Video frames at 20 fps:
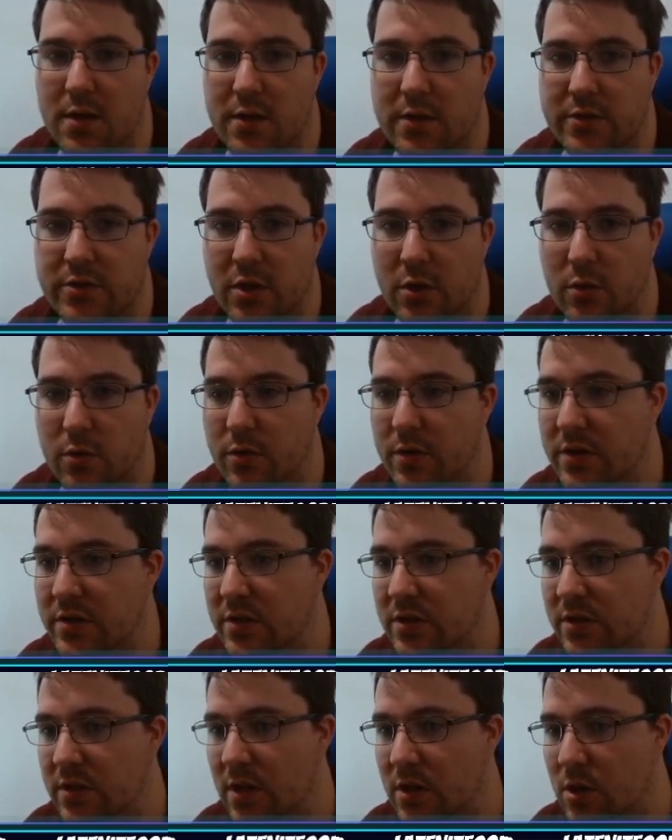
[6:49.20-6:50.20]
So this
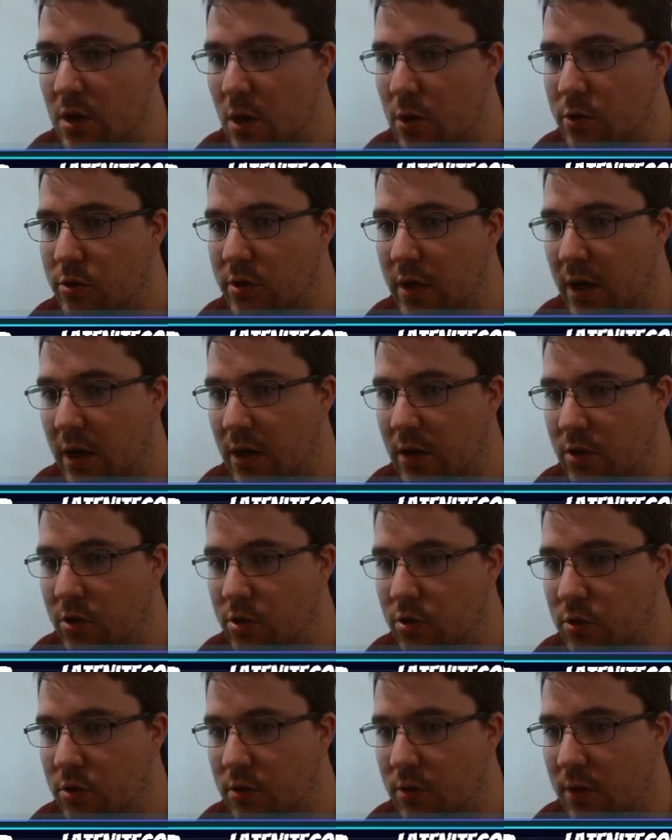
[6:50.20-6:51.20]
is the no
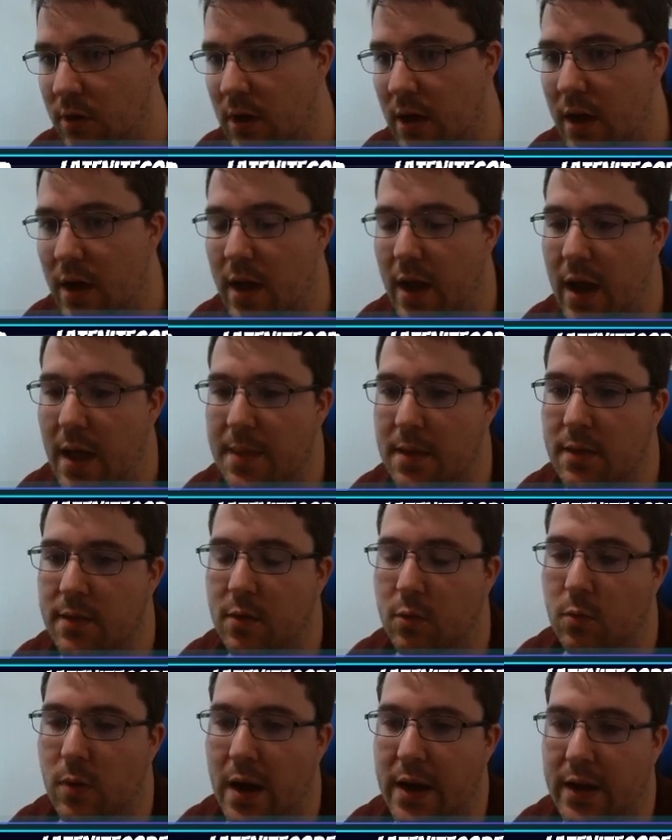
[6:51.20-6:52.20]
change. And then the
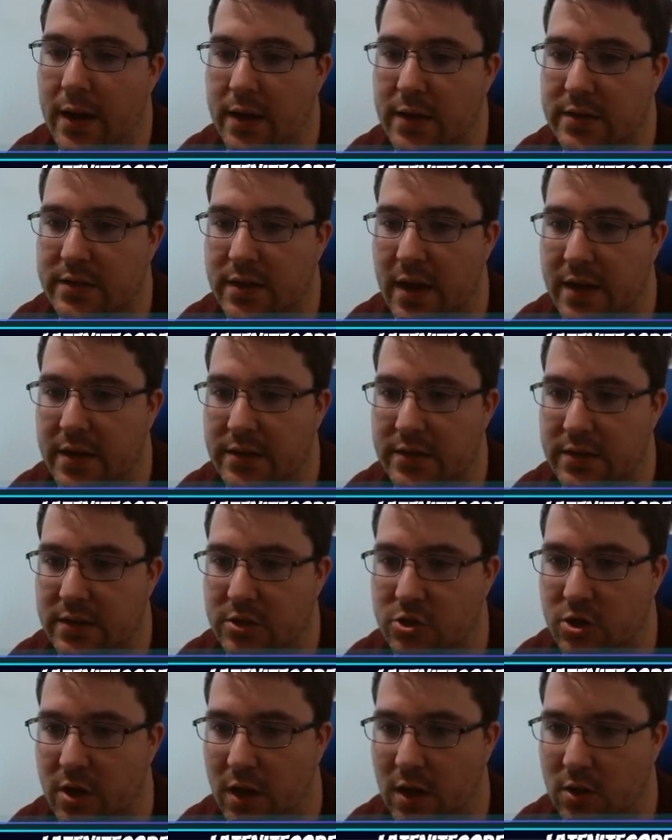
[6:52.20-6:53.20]
right-hand side is the
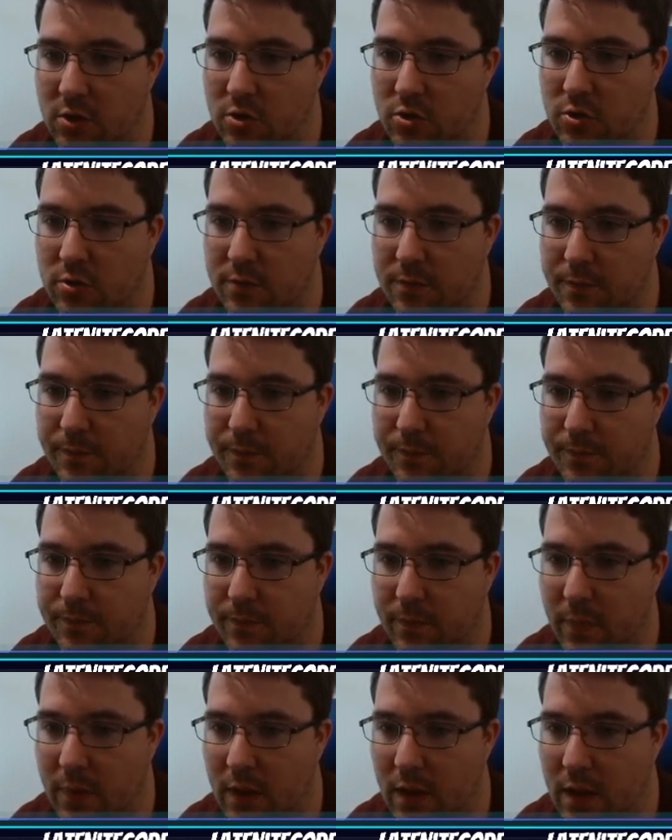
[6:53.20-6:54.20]
change,
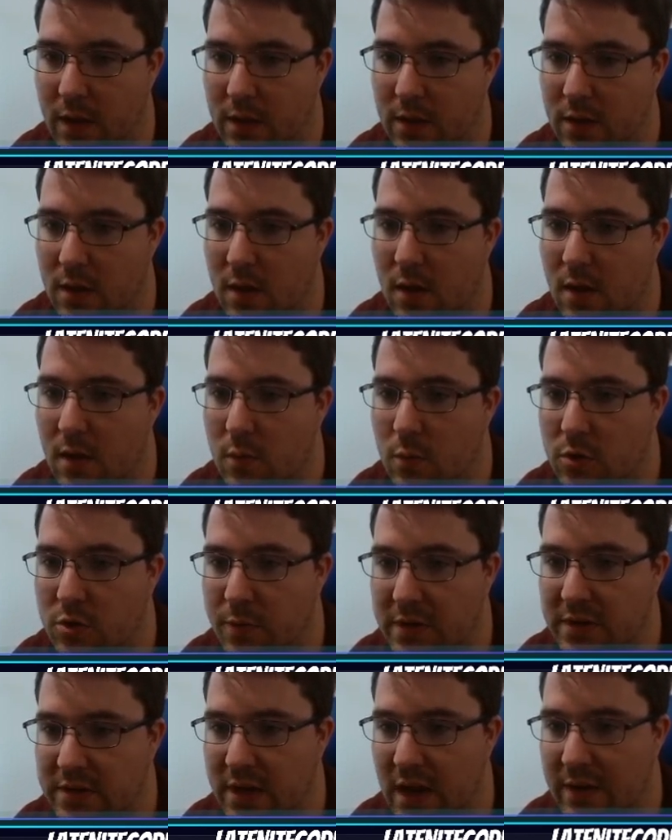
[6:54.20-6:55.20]
okay? Which
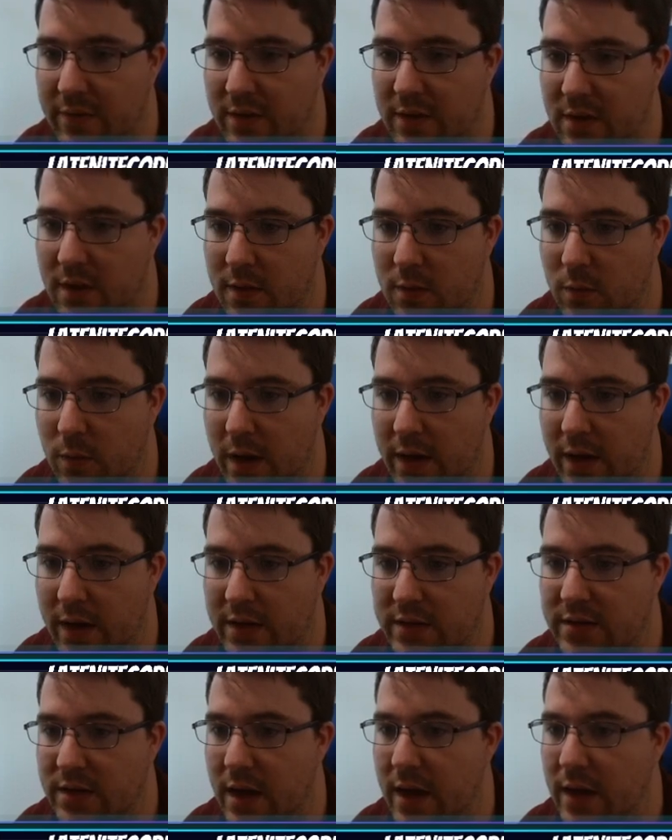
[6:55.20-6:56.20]
means that everything on the
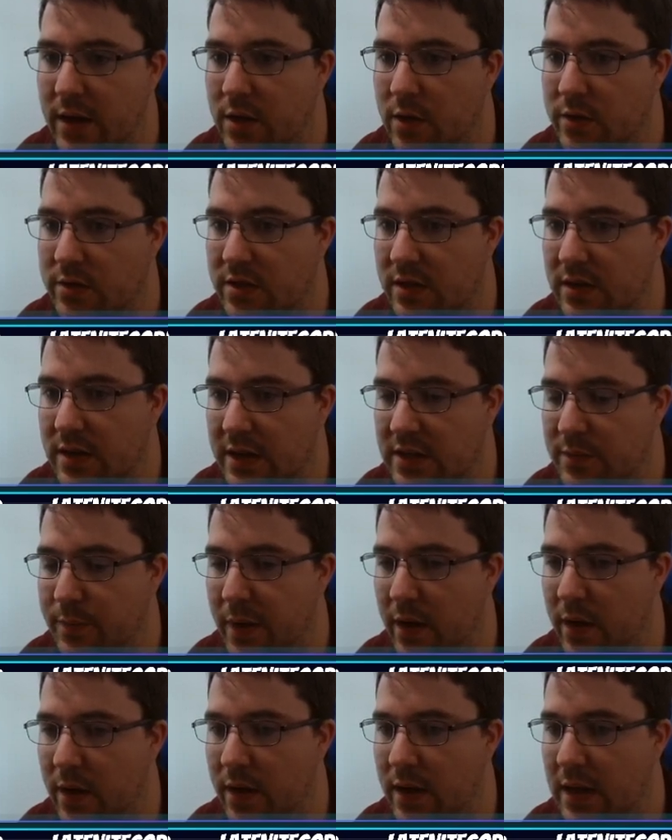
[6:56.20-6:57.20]
right-hand side goes to the next
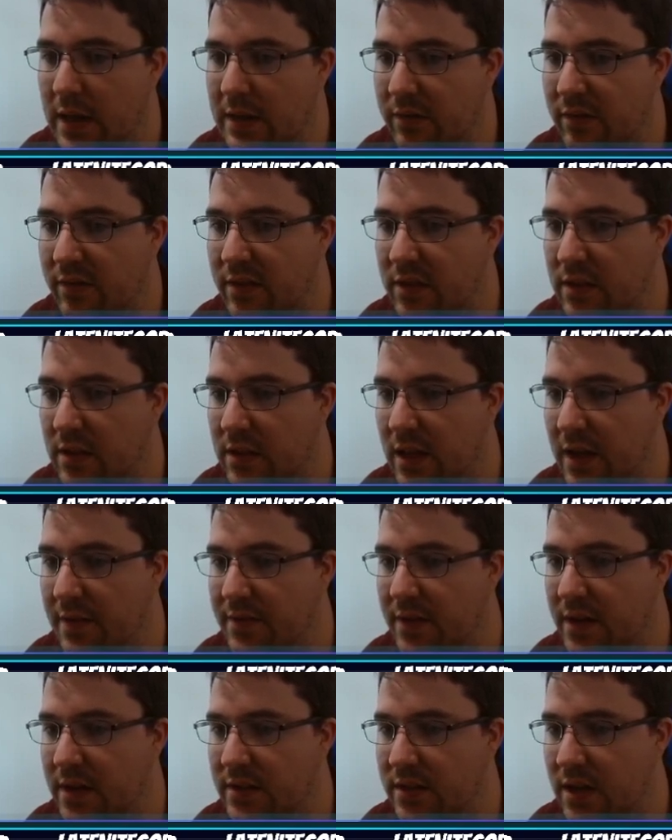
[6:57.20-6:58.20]
parity, and everything on the
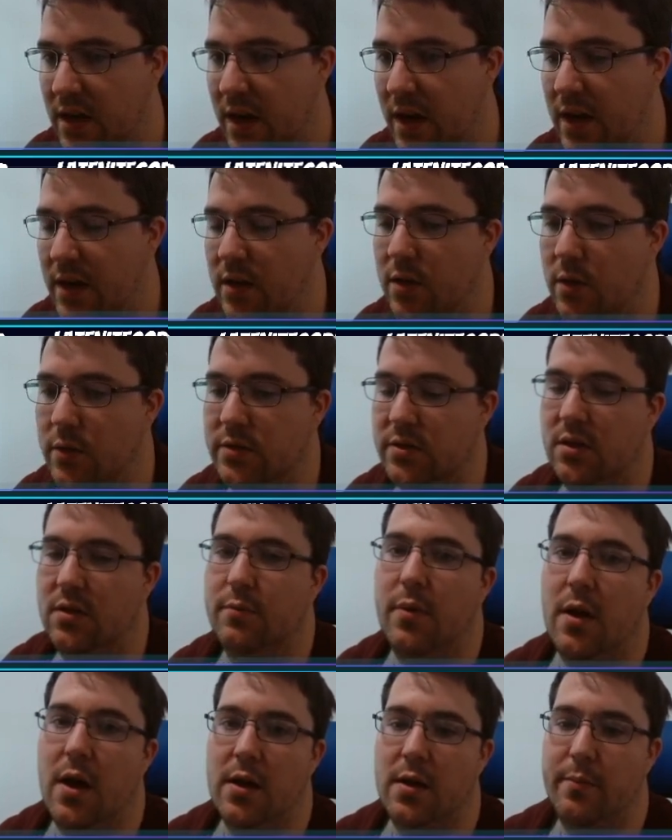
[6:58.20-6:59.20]
left-hand side goes to the
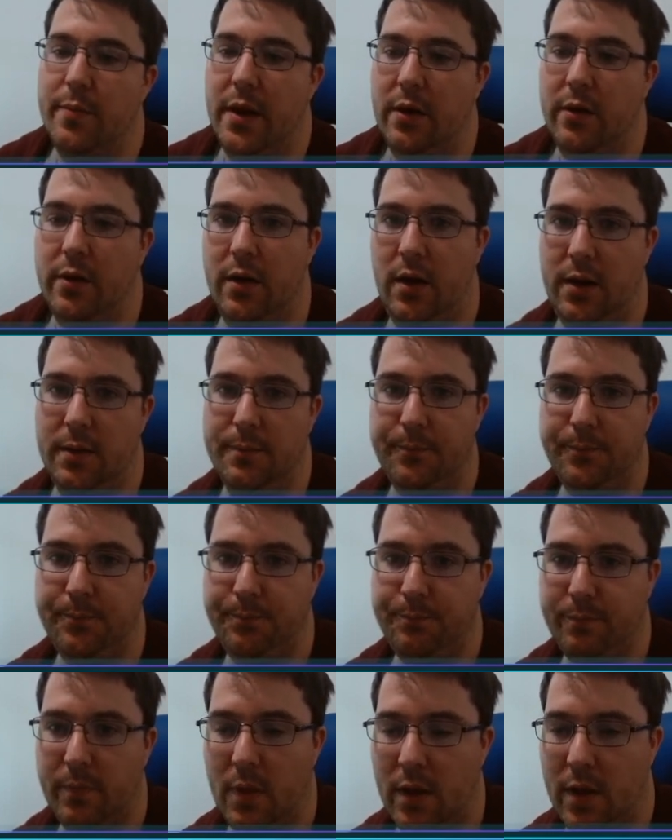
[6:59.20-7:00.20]
bottom parity.
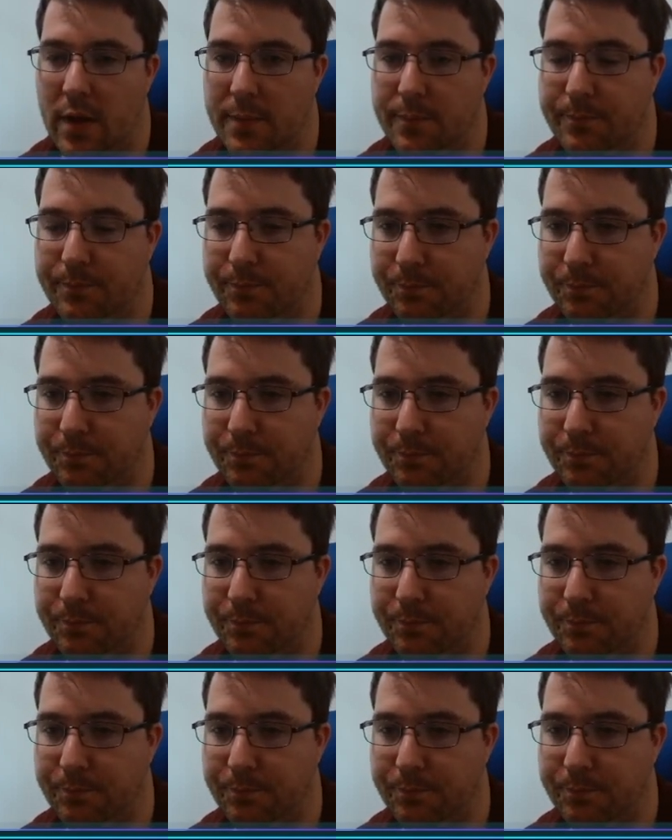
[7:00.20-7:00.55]
Okay.